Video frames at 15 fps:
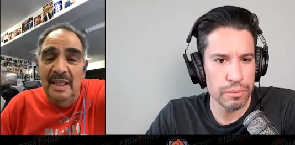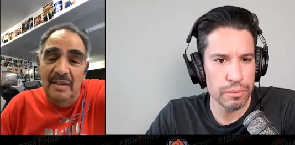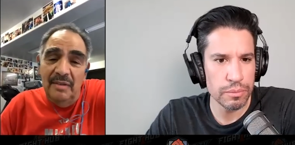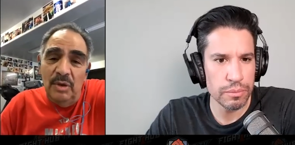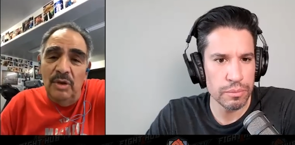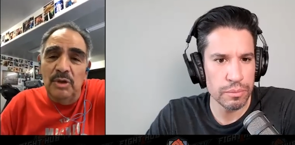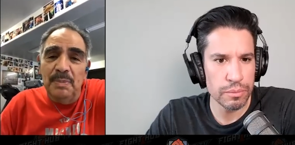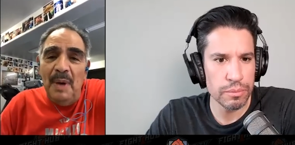Speaker 1: and of
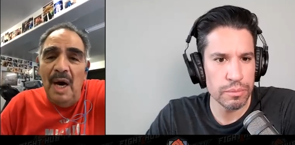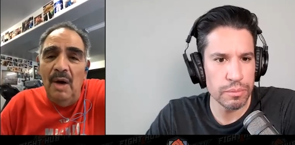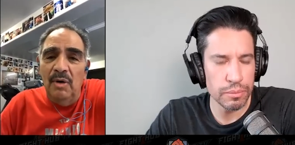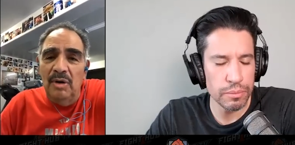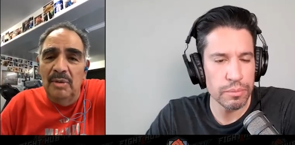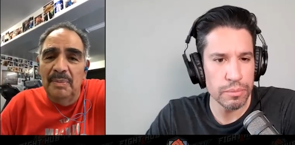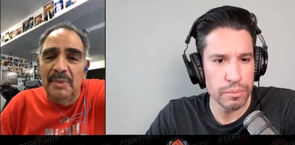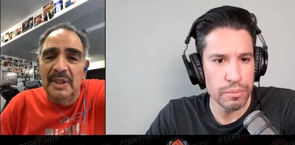course
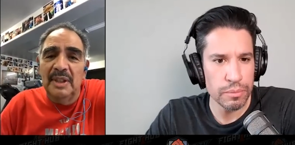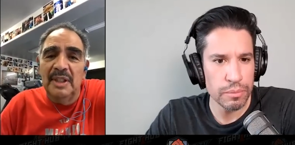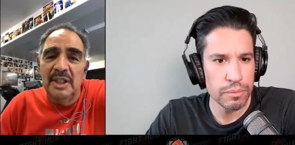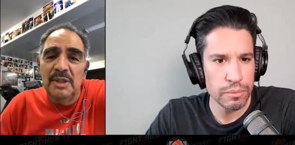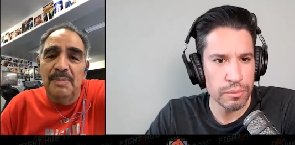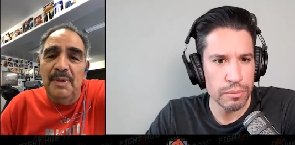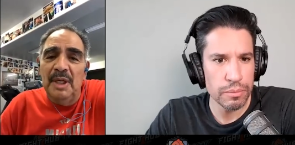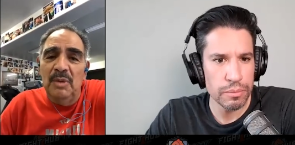power, but the
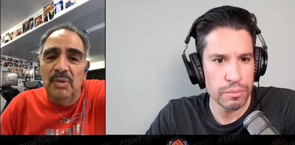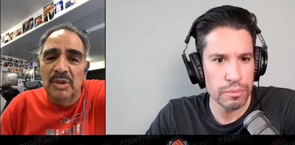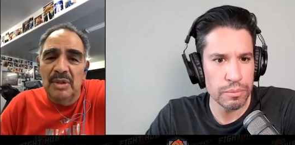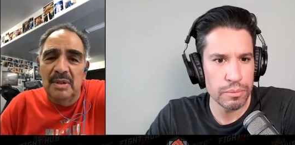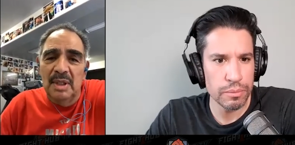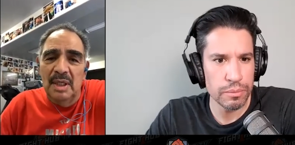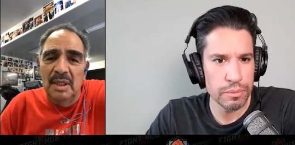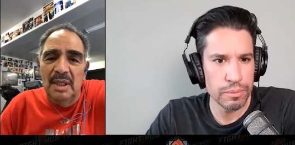speed
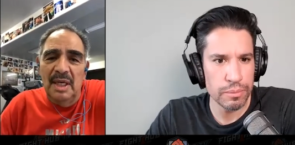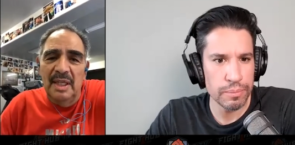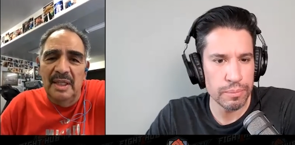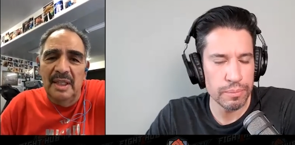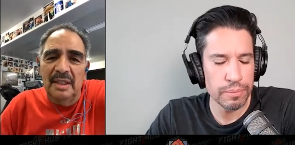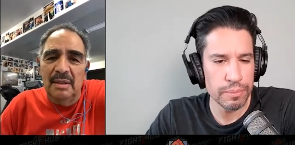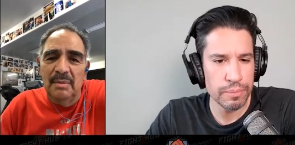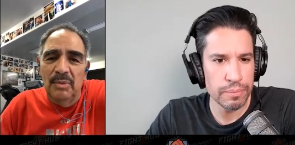was, uh, I
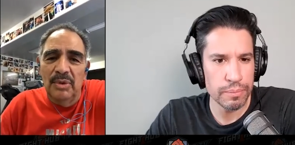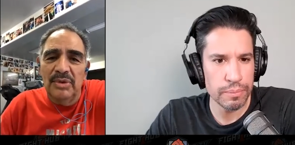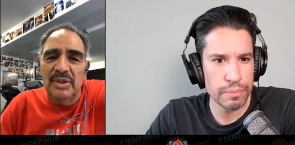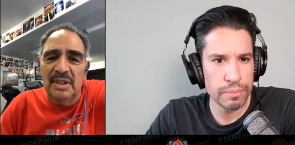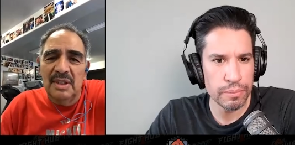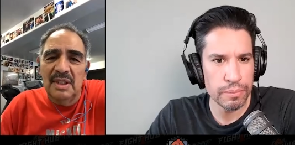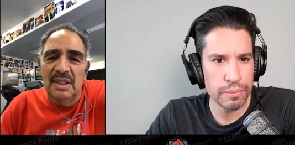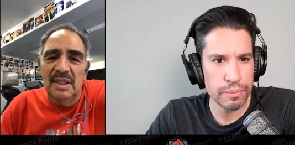think, the
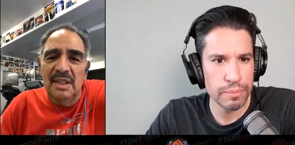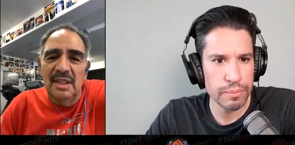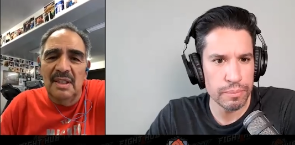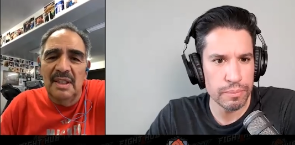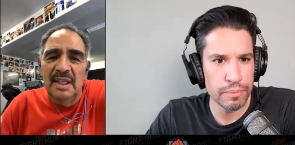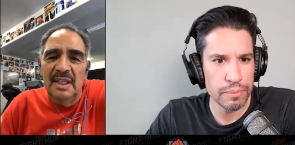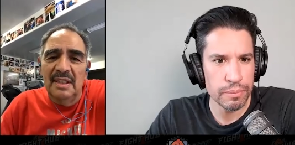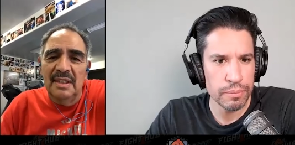most uh,
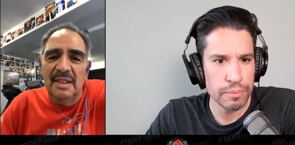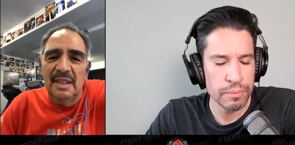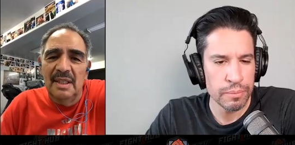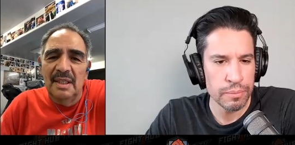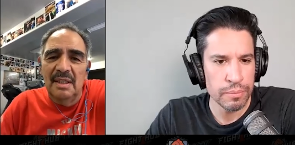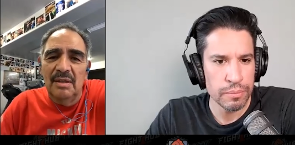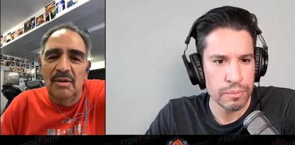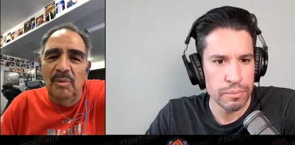that
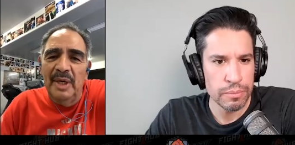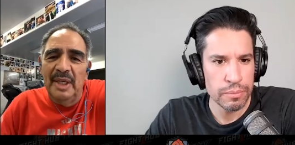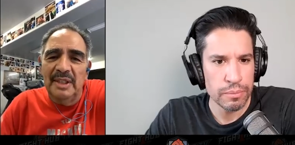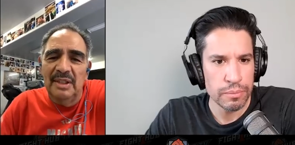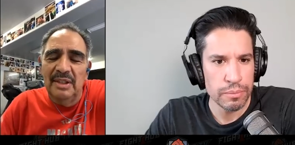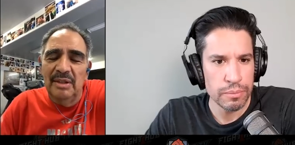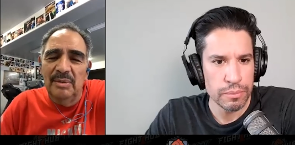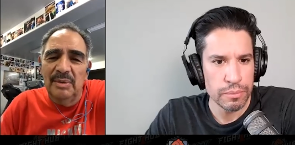uh, Loma had
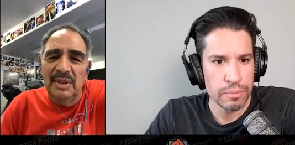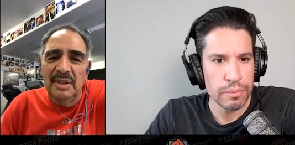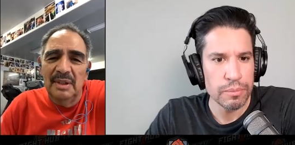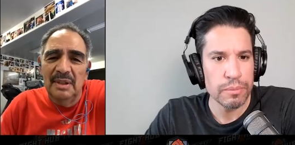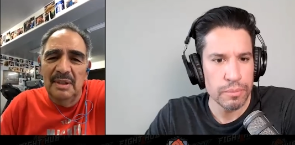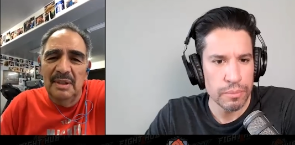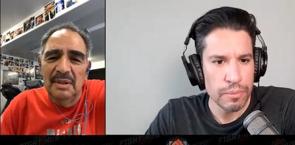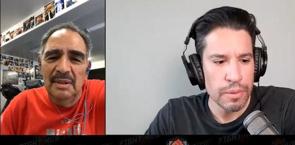to deal with.
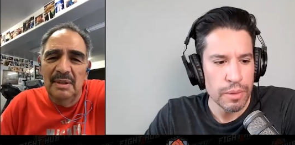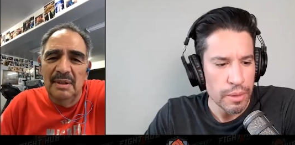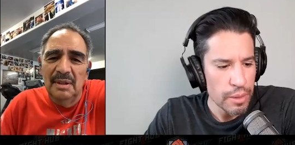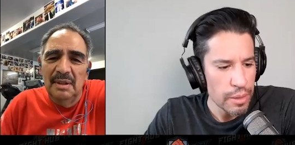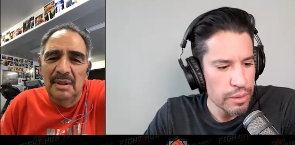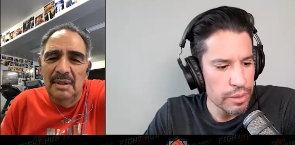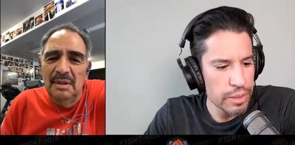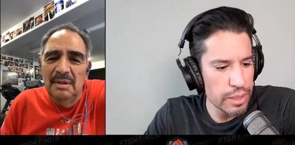
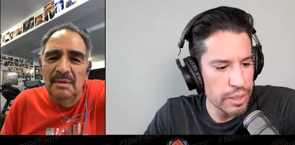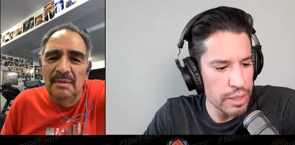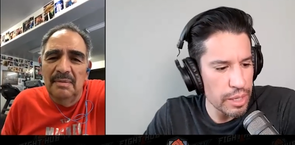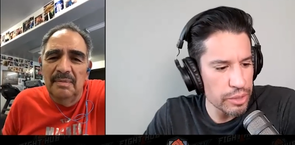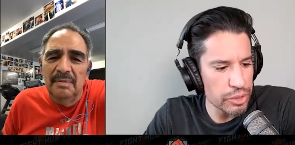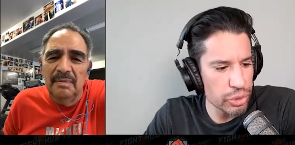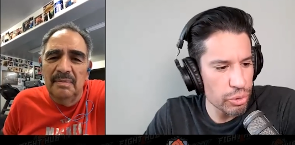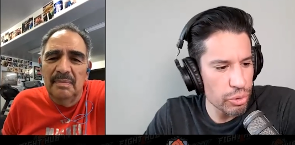
Speaker 2: The
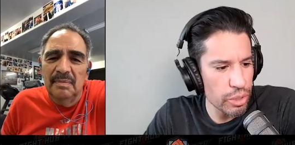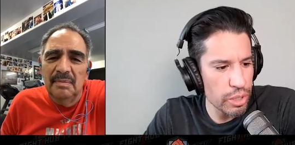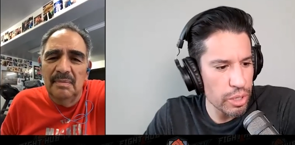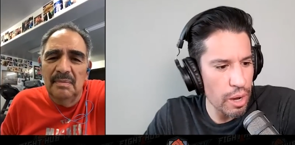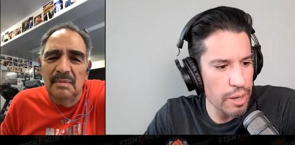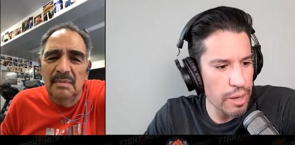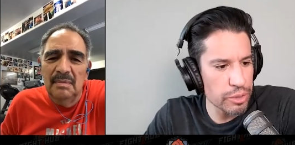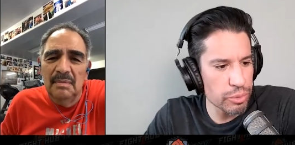uh,
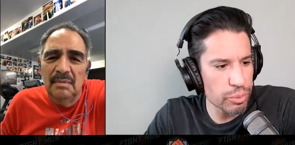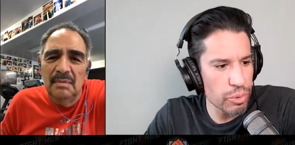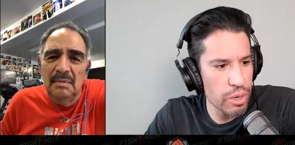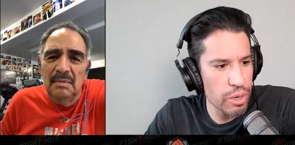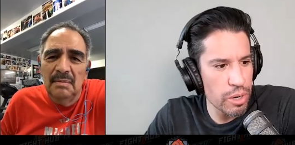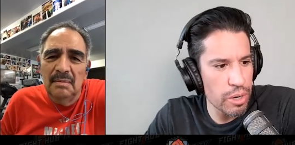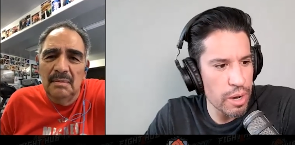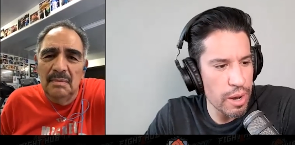scorecards
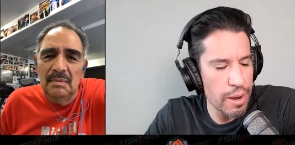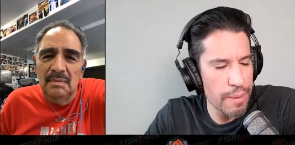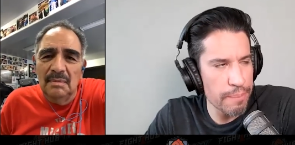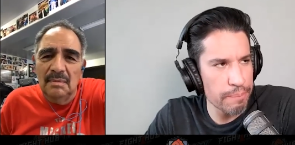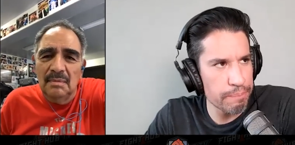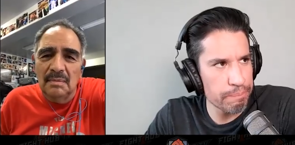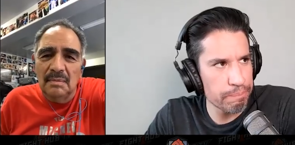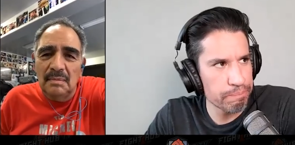were
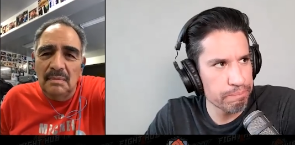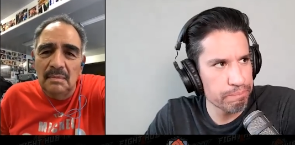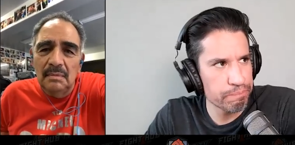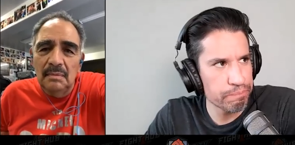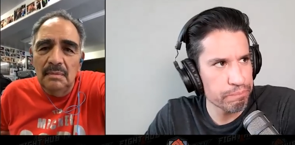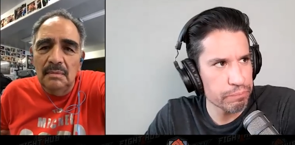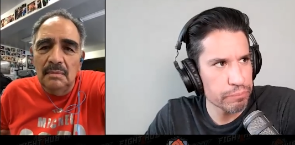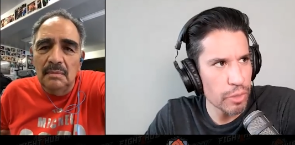um,
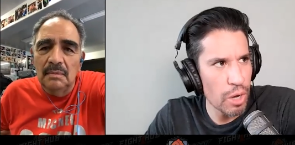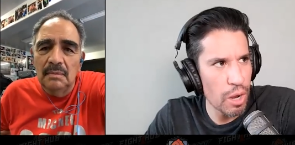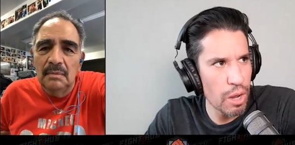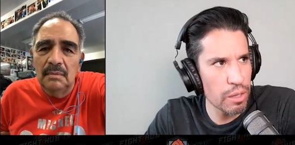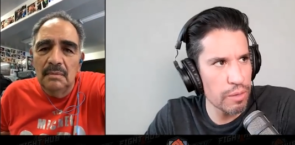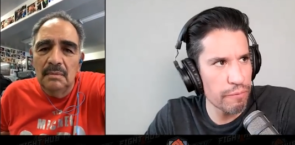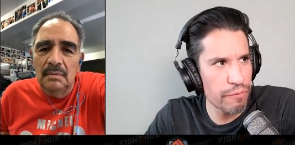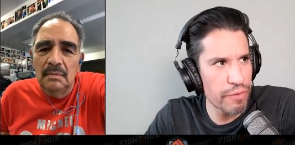
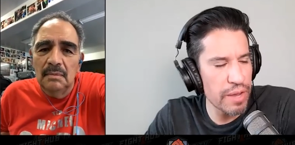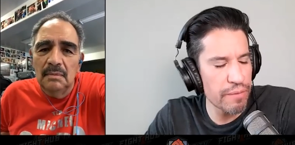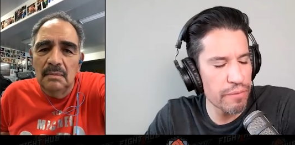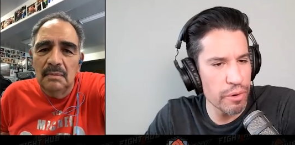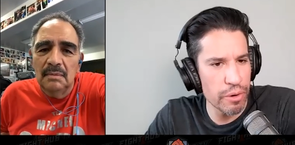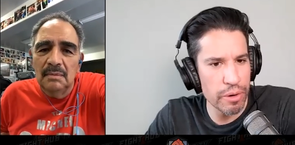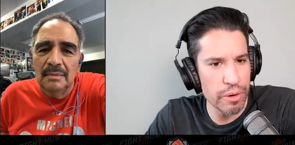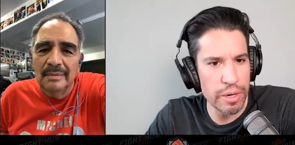all in
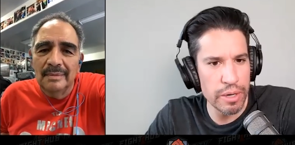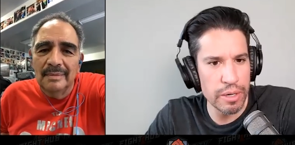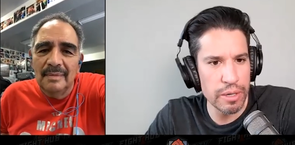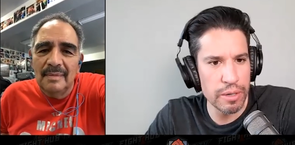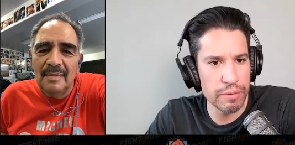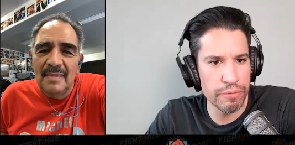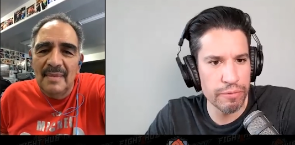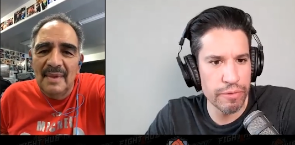favor uh,
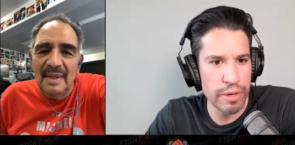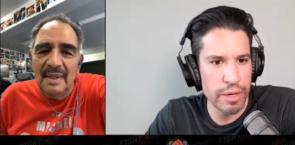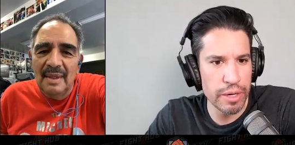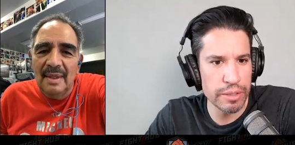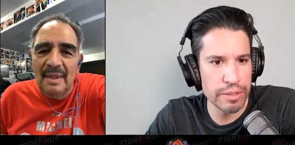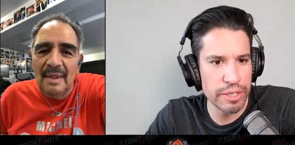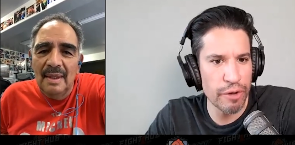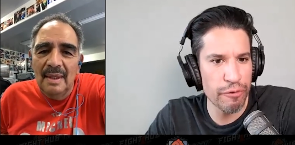of uh,
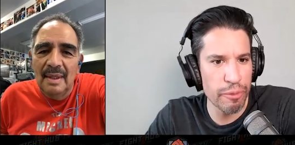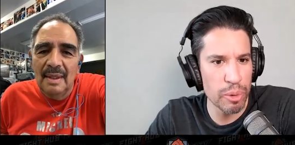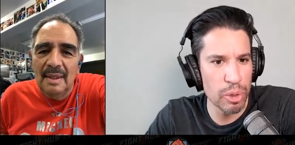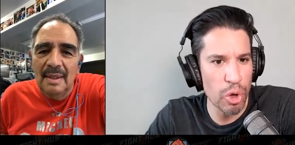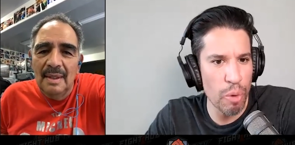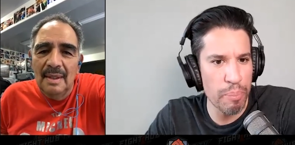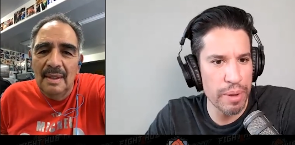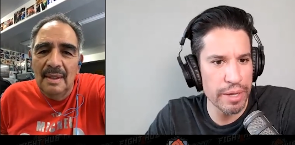Teofimo
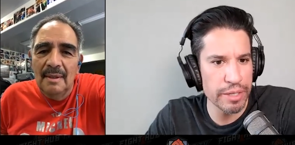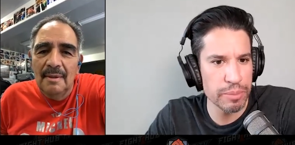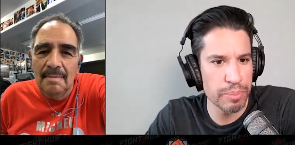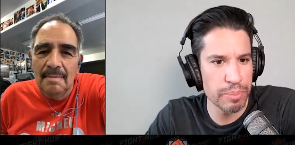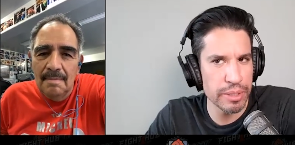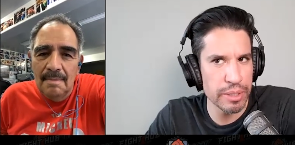Lopez, but